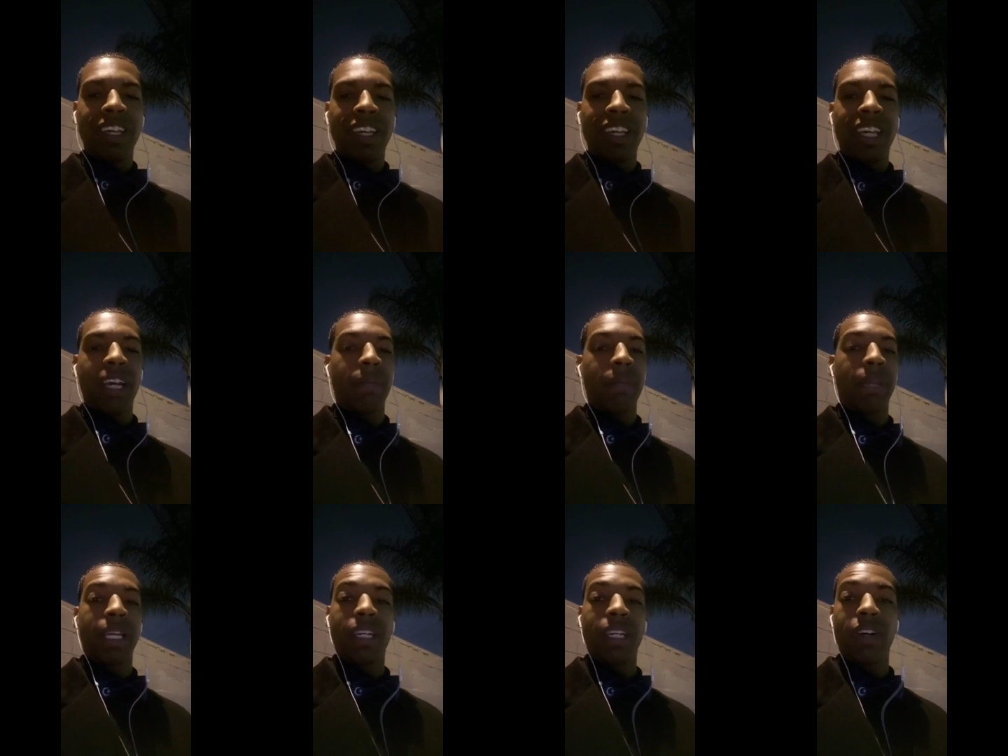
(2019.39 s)
I'm
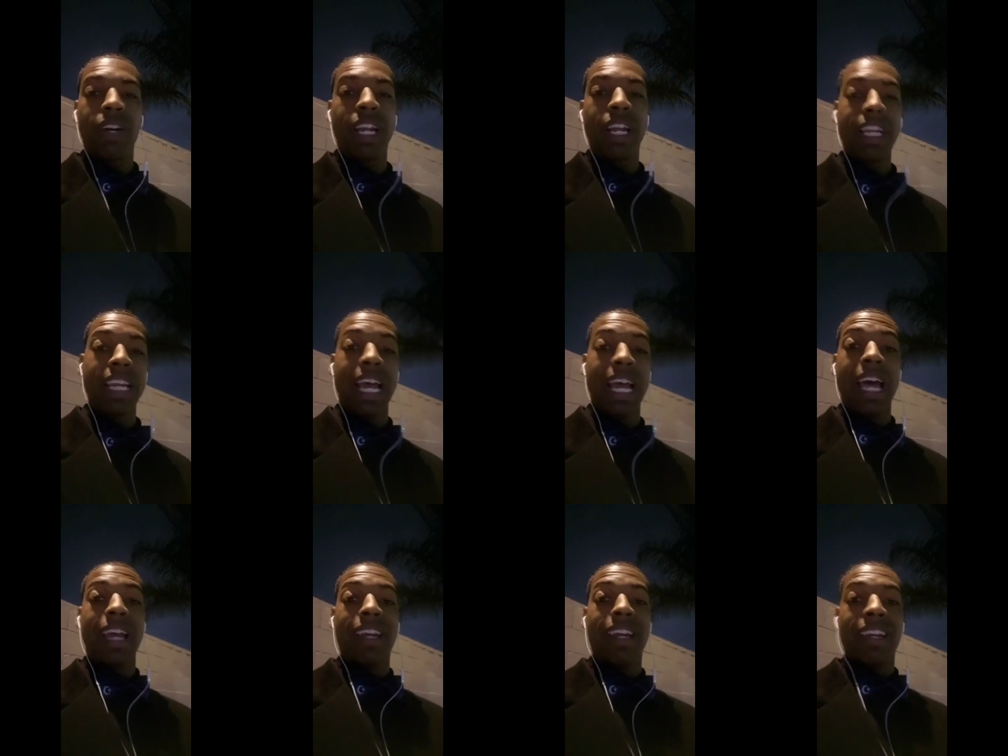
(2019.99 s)
like, no, they
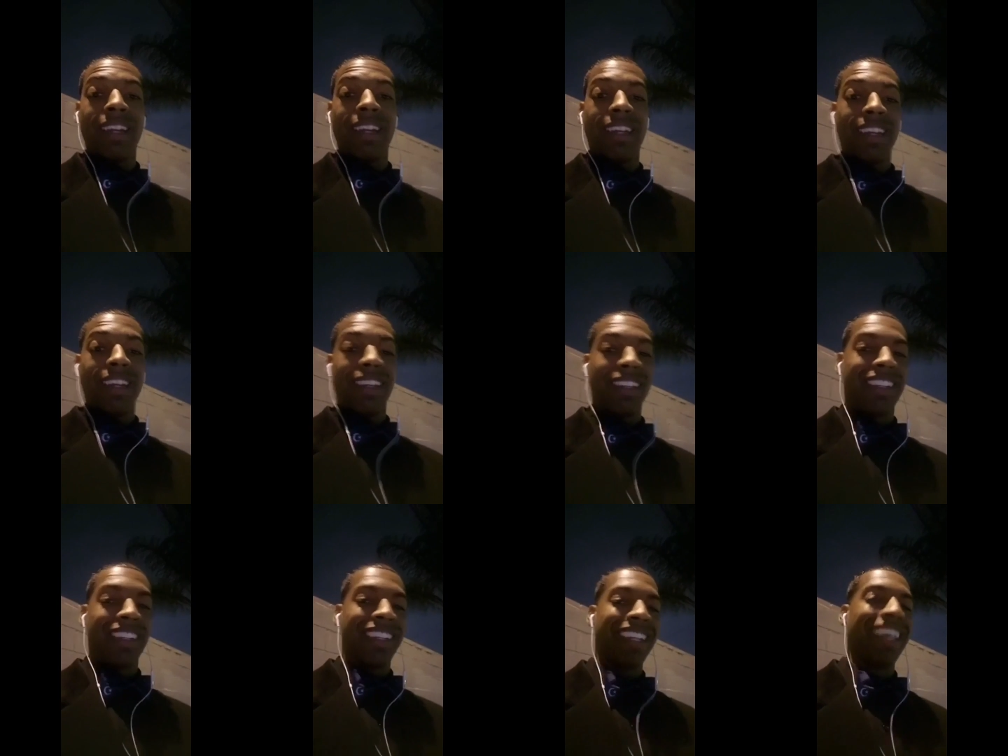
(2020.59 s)
not.
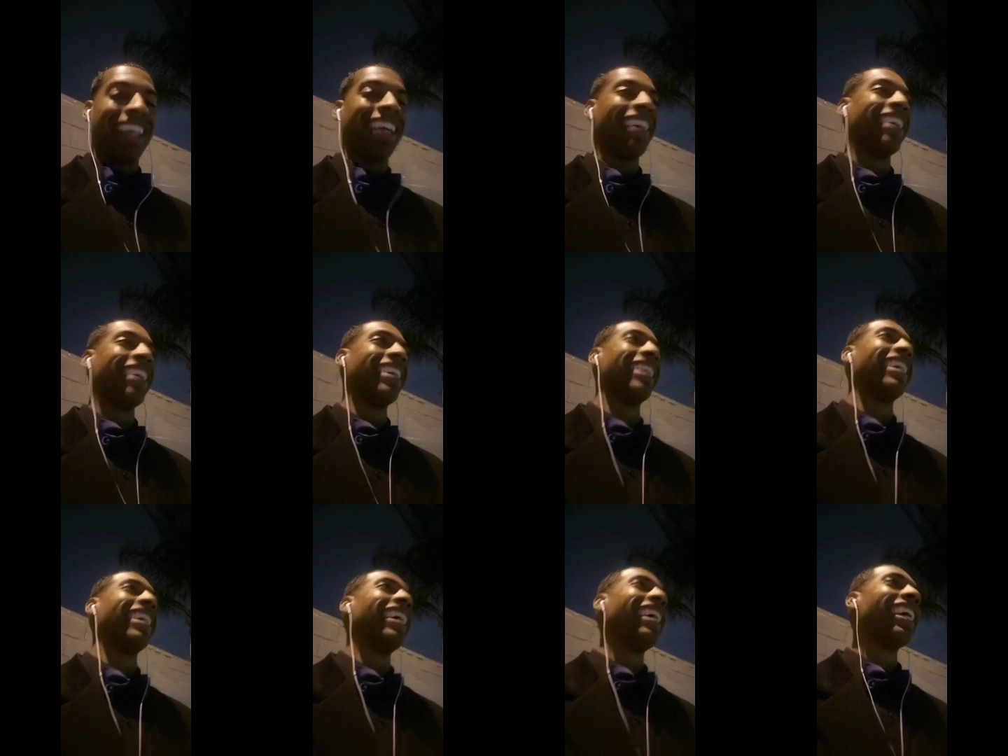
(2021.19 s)

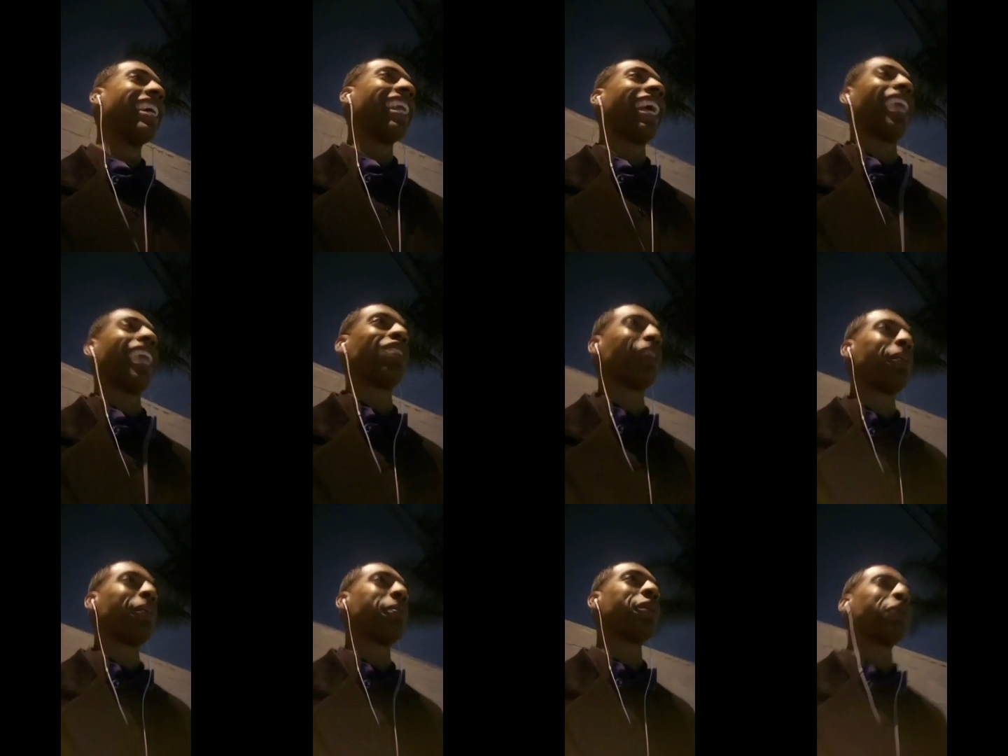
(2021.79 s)
Ain't trying to
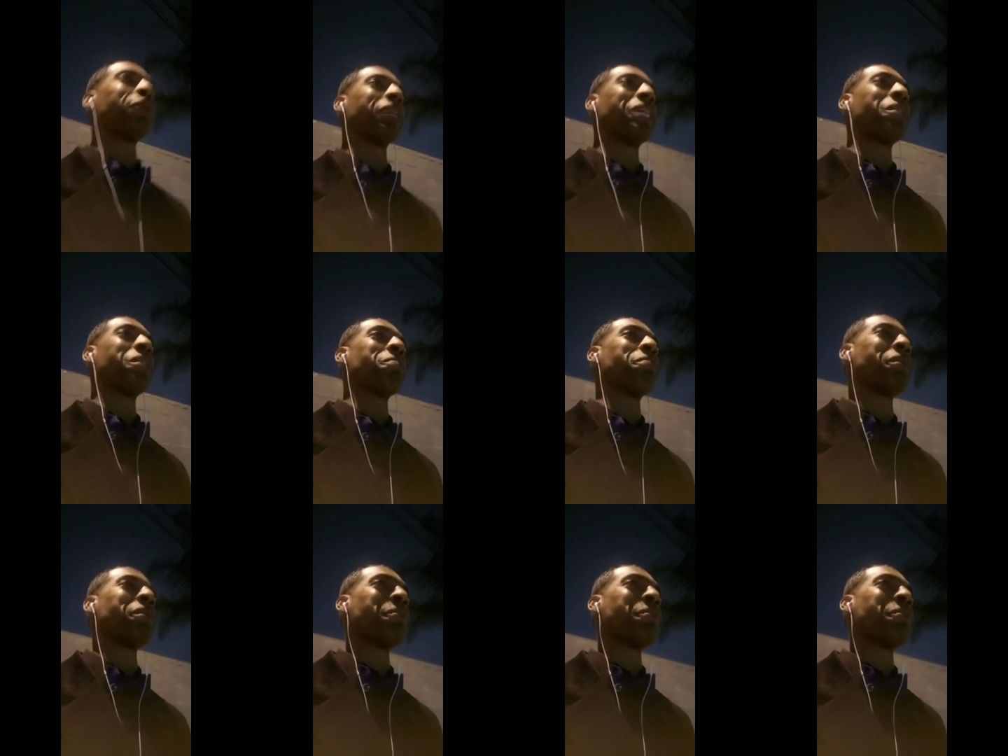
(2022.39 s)
be no damn pimp.